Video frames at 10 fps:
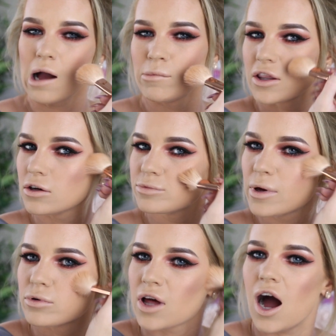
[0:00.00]
I'm one of those
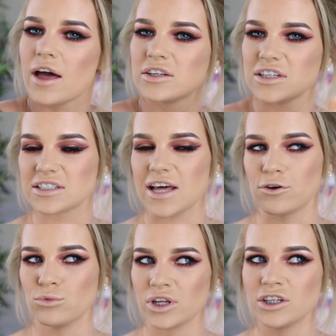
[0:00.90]
people that either does
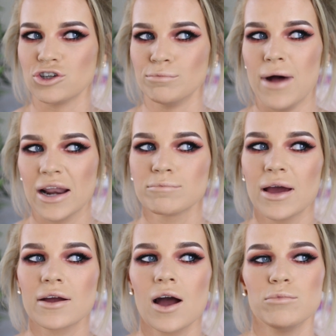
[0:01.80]
like really dramatic
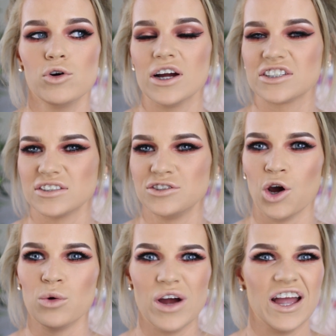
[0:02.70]
makeup or I just
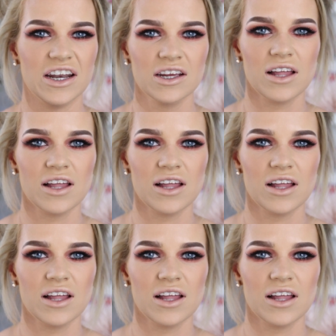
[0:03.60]
don't wear any.